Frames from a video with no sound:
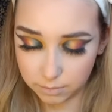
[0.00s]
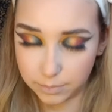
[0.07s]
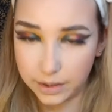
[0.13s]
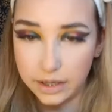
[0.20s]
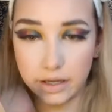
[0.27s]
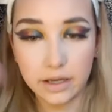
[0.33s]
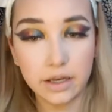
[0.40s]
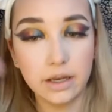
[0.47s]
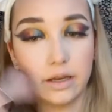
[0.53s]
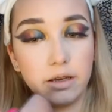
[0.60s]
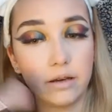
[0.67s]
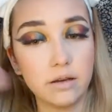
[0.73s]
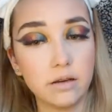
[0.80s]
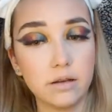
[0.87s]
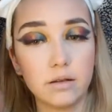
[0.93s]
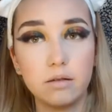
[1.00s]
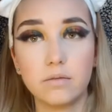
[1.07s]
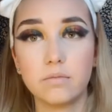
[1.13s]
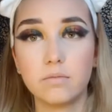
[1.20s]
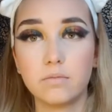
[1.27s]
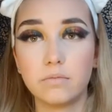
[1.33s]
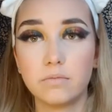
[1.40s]
baking
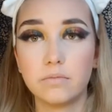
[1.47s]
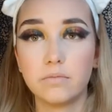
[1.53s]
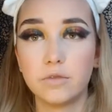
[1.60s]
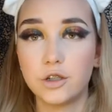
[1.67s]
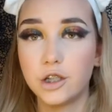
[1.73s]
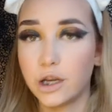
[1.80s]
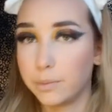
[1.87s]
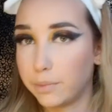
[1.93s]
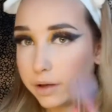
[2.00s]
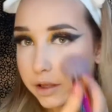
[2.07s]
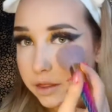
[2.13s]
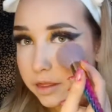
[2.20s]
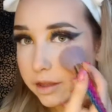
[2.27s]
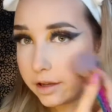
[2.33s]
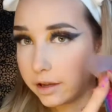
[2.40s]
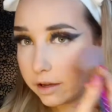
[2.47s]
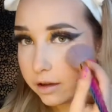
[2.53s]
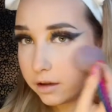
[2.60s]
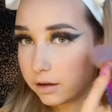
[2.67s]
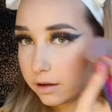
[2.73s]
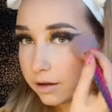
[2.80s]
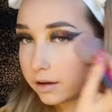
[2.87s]
shaping
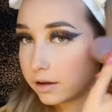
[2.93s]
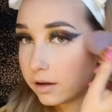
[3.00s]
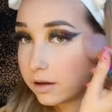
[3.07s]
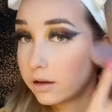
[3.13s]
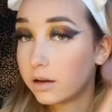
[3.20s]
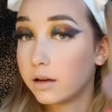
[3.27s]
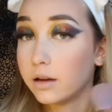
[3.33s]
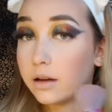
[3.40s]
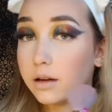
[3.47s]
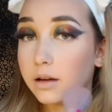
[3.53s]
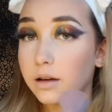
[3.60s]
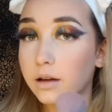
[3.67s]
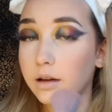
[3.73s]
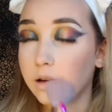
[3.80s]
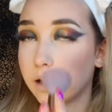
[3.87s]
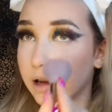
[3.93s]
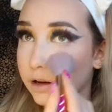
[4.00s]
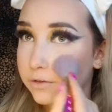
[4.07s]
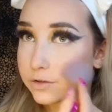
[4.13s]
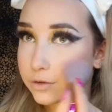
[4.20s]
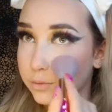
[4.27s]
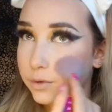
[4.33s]
thing
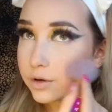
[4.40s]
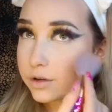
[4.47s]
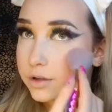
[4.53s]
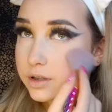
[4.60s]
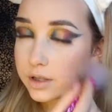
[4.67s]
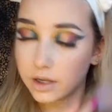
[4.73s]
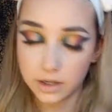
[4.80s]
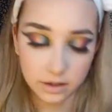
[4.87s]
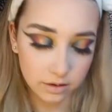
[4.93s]
afterwards.